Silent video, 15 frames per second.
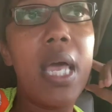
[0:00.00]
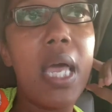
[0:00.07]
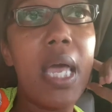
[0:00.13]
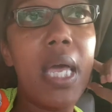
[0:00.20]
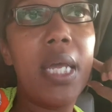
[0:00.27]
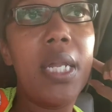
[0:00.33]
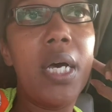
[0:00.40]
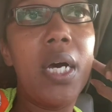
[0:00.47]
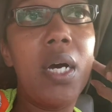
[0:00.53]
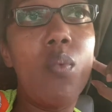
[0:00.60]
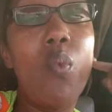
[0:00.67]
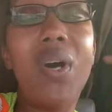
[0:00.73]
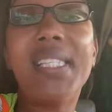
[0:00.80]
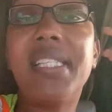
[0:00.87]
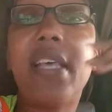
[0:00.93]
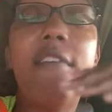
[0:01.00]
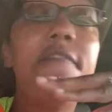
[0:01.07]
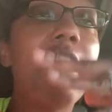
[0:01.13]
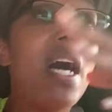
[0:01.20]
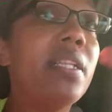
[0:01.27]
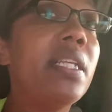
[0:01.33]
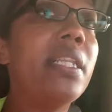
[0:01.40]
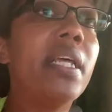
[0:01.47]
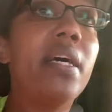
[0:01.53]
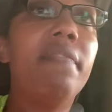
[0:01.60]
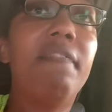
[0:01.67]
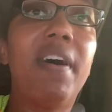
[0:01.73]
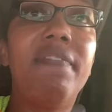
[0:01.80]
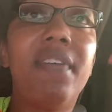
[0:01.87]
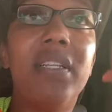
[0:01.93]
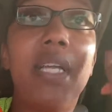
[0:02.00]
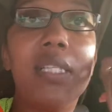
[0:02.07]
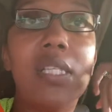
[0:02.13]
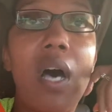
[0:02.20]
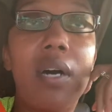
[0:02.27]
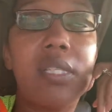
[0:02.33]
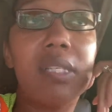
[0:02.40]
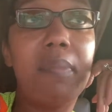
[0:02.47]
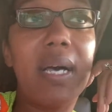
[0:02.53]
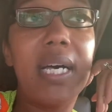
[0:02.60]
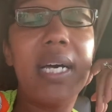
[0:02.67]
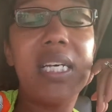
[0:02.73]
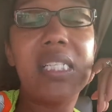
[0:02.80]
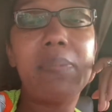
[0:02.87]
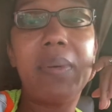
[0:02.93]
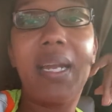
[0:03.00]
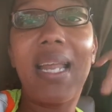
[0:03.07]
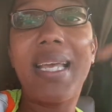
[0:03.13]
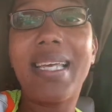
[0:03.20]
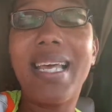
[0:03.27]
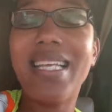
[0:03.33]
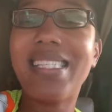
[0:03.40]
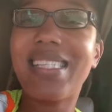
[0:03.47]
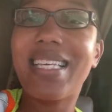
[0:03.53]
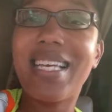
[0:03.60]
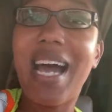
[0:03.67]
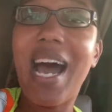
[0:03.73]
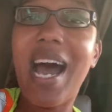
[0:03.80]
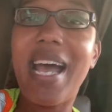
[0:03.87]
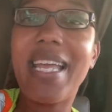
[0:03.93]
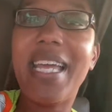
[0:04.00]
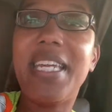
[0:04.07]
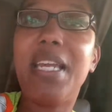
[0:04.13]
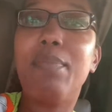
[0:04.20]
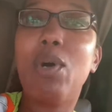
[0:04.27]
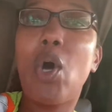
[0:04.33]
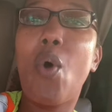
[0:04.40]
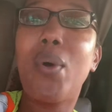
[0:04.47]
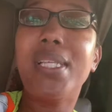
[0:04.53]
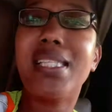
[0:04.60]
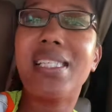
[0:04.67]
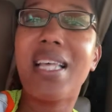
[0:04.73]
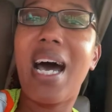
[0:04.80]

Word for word: And uh, once they finally left, I finally talked to my husband. And I guess the guy ended up going to the